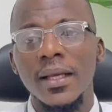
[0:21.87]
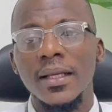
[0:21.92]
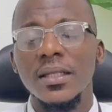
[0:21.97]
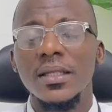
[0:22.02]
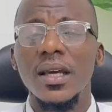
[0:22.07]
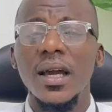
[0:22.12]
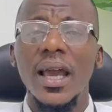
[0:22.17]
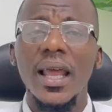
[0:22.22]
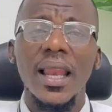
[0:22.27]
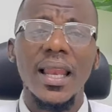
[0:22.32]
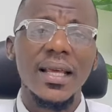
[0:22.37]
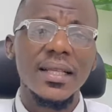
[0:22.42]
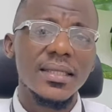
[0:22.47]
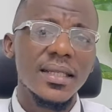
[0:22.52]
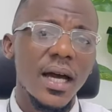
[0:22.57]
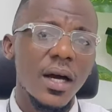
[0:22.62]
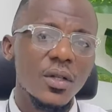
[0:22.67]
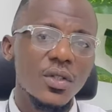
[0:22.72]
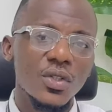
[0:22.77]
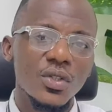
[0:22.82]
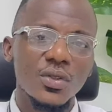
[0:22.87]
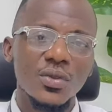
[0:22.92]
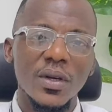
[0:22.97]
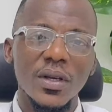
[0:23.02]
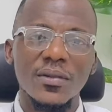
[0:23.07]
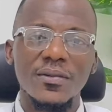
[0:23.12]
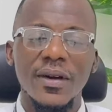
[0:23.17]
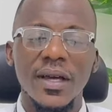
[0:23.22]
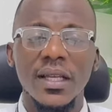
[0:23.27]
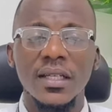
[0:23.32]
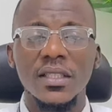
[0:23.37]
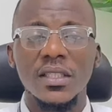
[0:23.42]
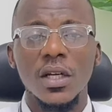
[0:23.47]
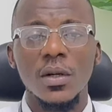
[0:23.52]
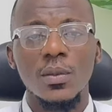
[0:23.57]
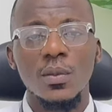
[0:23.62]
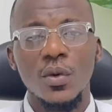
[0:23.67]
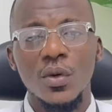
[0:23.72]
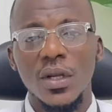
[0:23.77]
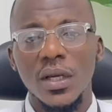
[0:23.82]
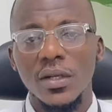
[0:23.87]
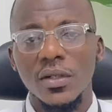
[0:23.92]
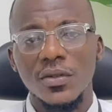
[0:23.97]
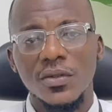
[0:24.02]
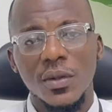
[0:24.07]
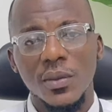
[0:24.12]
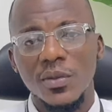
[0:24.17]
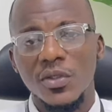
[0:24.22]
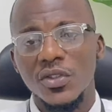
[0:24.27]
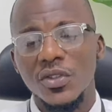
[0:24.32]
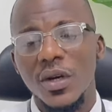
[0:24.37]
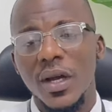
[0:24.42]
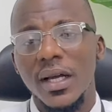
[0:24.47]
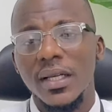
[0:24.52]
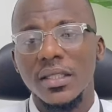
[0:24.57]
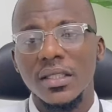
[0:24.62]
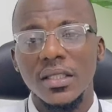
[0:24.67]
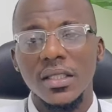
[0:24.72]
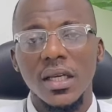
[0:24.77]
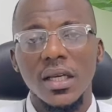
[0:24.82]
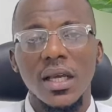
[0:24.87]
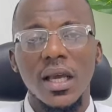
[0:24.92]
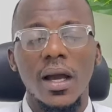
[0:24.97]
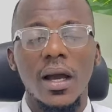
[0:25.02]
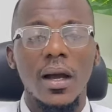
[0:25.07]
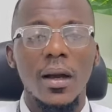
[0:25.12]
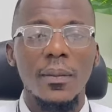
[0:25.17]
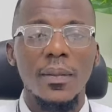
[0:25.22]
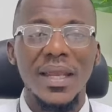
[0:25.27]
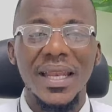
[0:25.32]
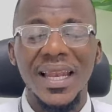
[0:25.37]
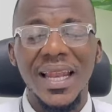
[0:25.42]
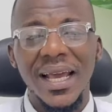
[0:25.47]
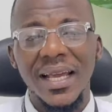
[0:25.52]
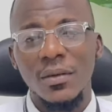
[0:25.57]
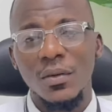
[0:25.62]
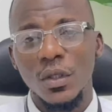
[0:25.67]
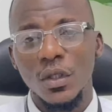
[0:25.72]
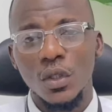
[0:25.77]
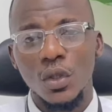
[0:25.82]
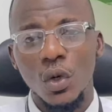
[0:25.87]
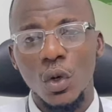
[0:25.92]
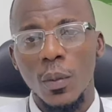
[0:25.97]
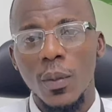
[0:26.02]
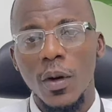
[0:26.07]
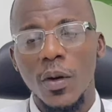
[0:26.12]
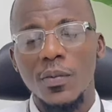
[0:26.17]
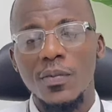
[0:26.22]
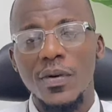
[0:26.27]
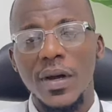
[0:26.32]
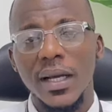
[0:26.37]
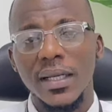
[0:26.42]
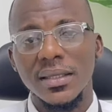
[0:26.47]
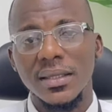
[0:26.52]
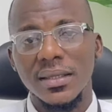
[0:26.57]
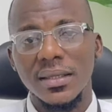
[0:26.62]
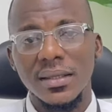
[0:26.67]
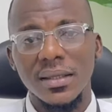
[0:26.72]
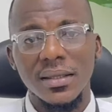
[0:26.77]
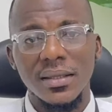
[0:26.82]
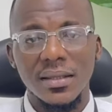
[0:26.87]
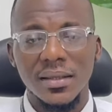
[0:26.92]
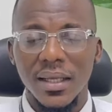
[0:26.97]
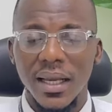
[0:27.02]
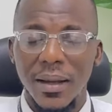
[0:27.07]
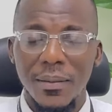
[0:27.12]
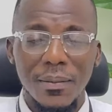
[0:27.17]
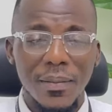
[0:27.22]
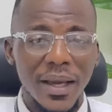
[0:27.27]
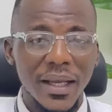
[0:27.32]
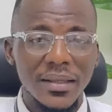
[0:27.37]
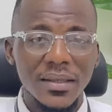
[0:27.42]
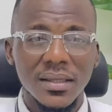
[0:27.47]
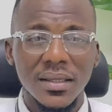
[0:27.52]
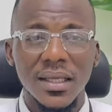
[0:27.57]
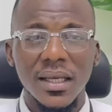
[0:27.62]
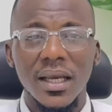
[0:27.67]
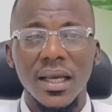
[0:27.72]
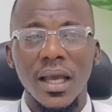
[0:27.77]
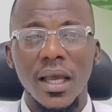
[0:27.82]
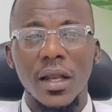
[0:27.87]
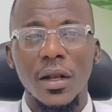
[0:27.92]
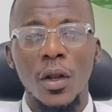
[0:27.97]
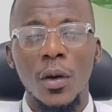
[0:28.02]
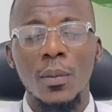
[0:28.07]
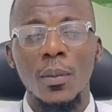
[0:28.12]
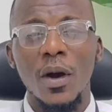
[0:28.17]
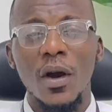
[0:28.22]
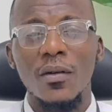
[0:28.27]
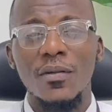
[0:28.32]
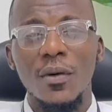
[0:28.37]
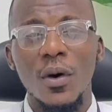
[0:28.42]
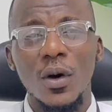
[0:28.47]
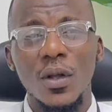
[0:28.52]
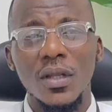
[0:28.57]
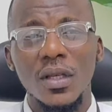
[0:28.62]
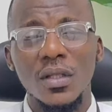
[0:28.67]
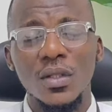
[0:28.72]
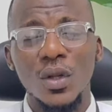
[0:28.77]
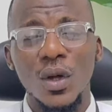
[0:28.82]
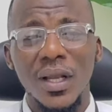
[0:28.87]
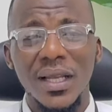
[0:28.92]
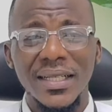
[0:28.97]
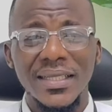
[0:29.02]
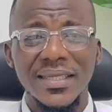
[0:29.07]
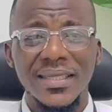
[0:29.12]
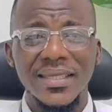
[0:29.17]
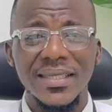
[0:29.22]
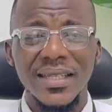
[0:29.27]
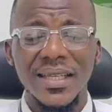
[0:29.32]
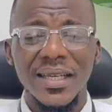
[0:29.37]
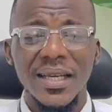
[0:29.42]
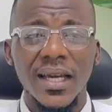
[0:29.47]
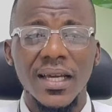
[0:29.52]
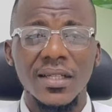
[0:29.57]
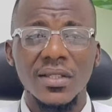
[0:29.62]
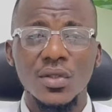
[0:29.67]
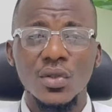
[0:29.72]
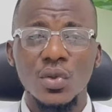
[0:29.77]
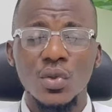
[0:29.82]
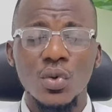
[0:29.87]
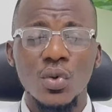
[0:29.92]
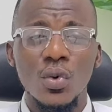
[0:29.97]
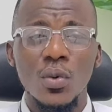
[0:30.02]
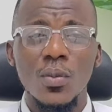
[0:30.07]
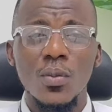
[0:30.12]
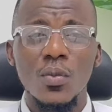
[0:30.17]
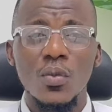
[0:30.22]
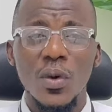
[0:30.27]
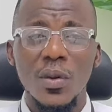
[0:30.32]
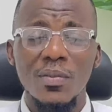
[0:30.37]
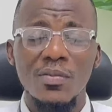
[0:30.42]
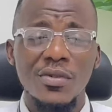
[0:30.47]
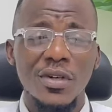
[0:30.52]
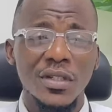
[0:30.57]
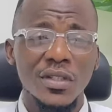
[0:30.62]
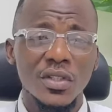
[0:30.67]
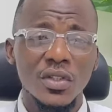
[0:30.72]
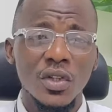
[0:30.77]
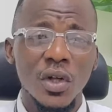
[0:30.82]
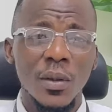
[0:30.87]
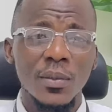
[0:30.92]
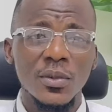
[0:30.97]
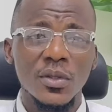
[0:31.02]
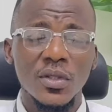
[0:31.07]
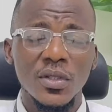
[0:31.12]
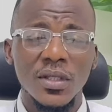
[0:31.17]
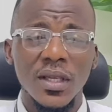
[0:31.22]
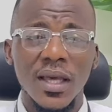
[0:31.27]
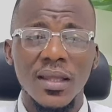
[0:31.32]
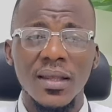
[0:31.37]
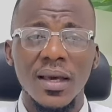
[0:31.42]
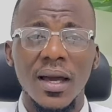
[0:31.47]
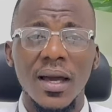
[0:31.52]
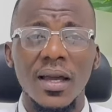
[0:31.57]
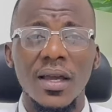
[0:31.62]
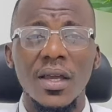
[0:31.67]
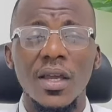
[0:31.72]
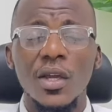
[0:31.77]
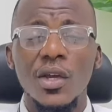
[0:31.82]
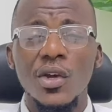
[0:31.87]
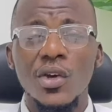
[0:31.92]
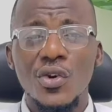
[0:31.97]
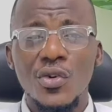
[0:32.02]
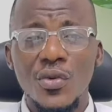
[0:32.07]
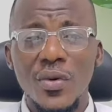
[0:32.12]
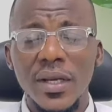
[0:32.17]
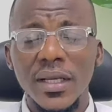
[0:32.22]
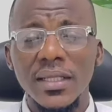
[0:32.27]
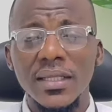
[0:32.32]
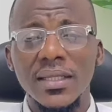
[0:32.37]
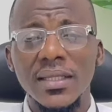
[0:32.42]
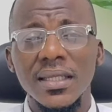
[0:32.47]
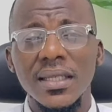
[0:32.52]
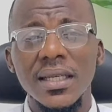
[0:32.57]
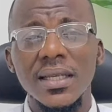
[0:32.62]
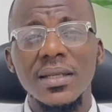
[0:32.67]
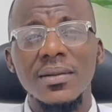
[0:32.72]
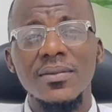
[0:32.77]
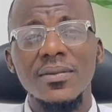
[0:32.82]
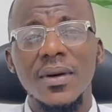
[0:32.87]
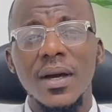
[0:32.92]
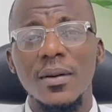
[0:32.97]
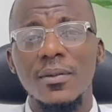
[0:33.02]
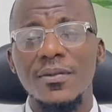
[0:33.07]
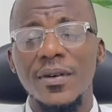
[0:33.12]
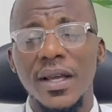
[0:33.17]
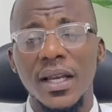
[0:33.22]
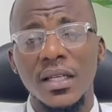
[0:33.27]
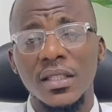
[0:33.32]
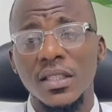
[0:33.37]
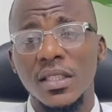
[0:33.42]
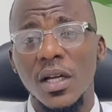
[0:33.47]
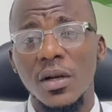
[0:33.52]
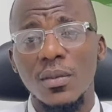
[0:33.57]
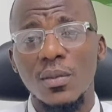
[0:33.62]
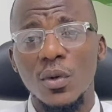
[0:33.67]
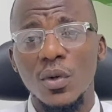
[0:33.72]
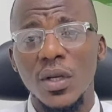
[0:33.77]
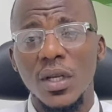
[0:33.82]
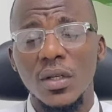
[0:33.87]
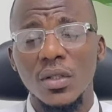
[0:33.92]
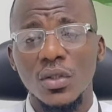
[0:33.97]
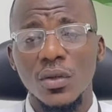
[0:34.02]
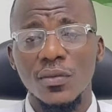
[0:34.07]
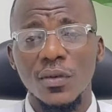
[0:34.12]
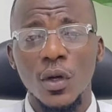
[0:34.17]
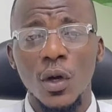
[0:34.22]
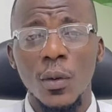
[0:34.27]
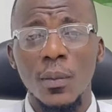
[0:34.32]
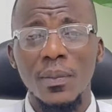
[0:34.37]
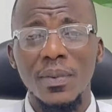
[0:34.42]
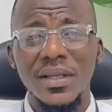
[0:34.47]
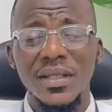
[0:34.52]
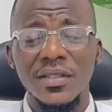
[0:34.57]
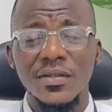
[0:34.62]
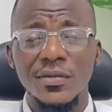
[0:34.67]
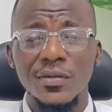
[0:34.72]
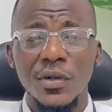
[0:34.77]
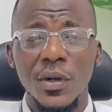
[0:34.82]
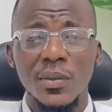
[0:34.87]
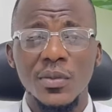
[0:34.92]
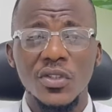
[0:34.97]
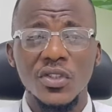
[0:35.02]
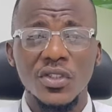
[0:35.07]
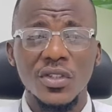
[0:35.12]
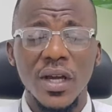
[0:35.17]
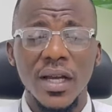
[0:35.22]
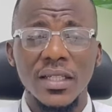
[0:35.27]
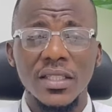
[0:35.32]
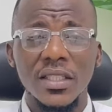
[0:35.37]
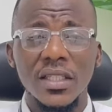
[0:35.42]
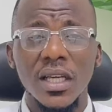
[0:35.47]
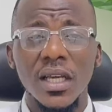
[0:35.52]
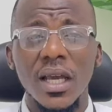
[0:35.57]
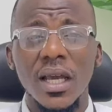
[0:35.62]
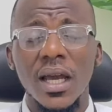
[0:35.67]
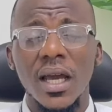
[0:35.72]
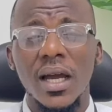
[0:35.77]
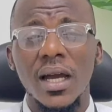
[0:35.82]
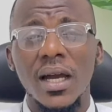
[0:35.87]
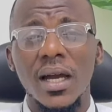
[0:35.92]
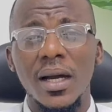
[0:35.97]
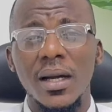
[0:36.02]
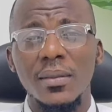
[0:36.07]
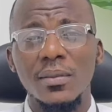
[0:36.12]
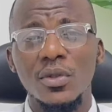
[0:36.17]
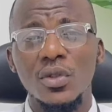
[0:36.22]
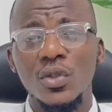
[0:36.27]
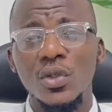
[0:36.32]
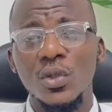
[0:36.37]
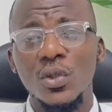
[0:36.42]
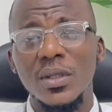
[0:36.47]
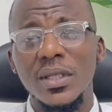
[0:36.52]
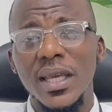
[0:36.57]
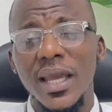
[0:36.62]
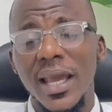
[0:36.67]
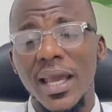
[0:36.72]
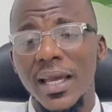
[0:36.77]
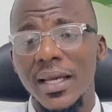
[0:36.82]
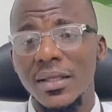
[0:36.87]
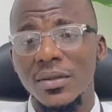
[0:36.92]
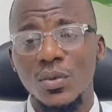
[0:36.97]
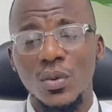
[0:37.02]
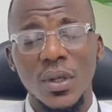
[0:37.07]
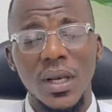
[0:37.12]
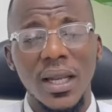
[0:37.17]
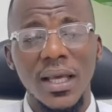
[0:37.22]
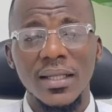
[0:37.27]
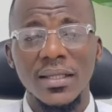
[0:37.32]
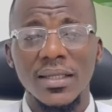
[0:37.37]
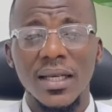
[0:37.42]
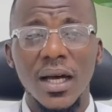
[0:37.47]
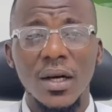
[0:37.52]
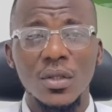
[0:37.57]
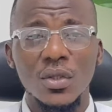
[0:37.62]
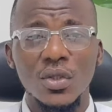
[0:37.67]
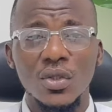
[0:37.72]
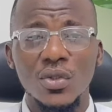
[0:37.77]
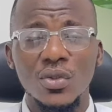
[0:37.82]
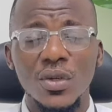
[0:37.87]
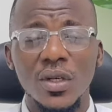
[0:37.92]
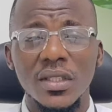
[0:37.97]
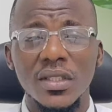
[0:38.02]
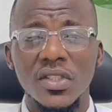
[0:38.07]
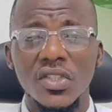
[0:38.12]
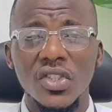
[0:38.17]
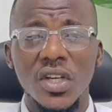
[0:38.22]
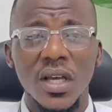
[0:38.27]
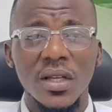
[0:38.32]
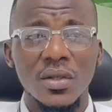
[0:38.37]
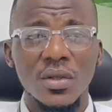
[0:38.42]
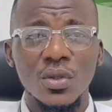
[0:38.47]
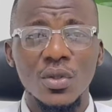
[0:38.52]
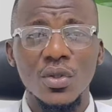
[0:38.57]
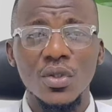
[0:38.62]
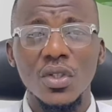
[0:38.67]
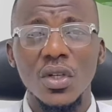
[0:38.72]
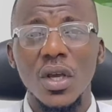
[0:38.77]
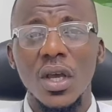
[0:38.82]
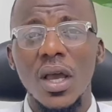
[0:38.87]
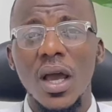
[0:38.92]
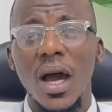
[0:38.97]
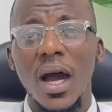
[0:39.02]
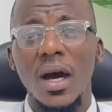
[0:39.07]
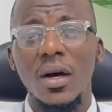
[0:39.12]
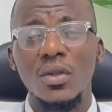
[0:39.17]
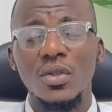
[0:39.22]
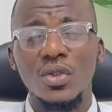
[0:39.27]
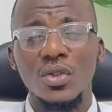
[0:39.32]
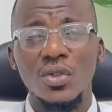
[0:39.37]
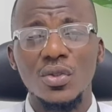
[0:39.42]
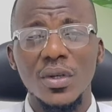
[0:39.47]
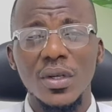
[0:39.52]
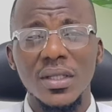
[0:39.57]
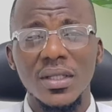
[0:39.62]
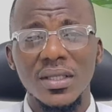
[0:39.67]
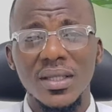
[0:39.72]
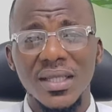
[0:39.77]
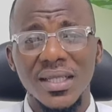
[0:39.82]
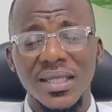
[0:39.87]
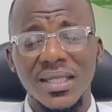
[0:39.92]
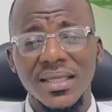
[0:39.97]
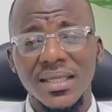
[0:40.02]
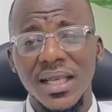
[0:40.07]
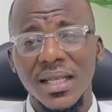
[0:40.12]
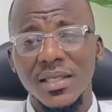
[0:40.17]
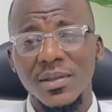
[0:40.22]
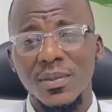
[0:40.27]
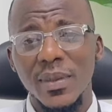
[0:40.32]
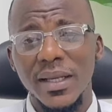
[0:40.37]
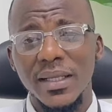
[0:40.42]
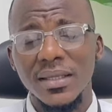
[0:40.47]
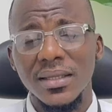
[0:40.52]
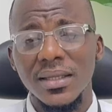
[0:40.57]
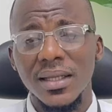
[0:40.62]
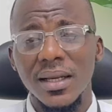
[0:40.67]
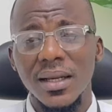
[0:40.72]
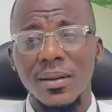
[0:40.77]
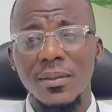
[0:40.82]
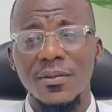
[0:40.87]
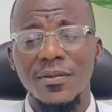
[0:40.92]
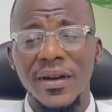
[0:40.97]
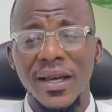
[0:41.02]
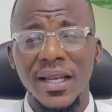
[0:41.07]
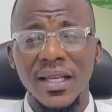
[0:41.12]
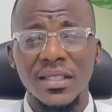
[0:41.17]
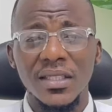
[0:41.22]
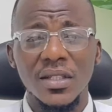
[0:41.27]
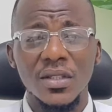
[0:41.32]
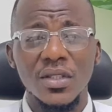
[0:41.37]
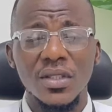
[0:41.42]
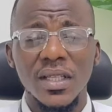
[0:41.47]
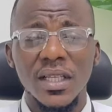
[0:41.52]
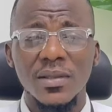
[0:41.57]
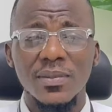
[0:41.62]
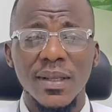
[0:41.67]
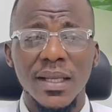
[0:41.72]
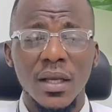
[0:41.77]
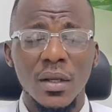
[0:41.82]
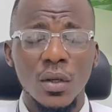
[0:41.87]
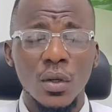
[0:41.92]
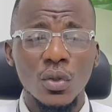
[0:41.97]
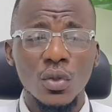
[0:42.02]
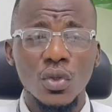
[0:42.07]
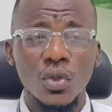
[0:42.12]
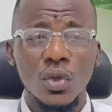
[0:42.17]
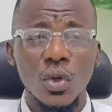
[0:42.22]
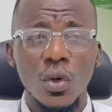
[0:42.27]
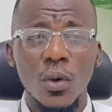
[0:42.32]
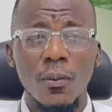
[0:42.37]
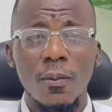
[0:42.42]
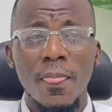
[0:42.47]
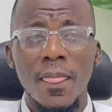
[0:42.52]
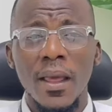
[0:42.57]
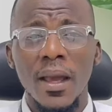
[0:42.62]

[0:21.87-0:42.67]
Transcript: There I learned how to create financial models from scratch in line with global practices. I met a number of other knowledge seekers whom we brainstormed together, creating financial models of companies from scratch to the end. We learned how to create schedules, how to create three statements, financial statement, and also